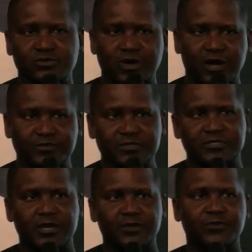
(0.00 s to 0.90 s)
So up to
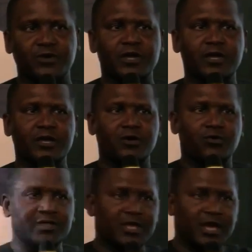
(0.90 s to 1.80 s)
the time,
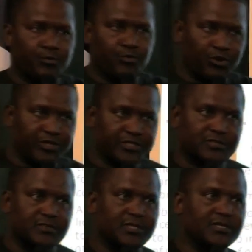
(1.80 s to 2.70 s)
when they
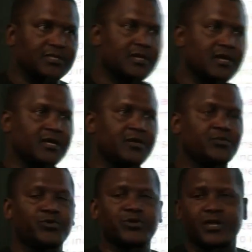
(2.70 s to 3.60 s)
abolished the
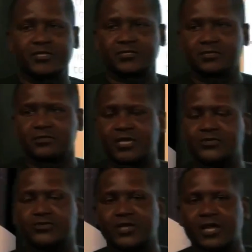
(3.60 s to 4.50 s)
import license,
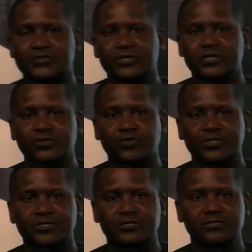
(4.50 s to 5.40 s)
that was actually
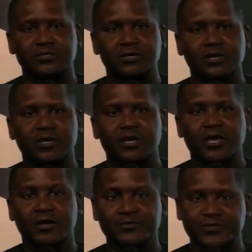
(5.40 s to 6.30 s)
what
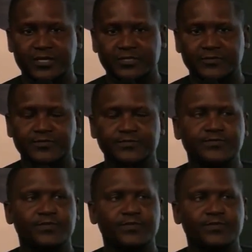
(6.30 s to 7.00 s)
helped us.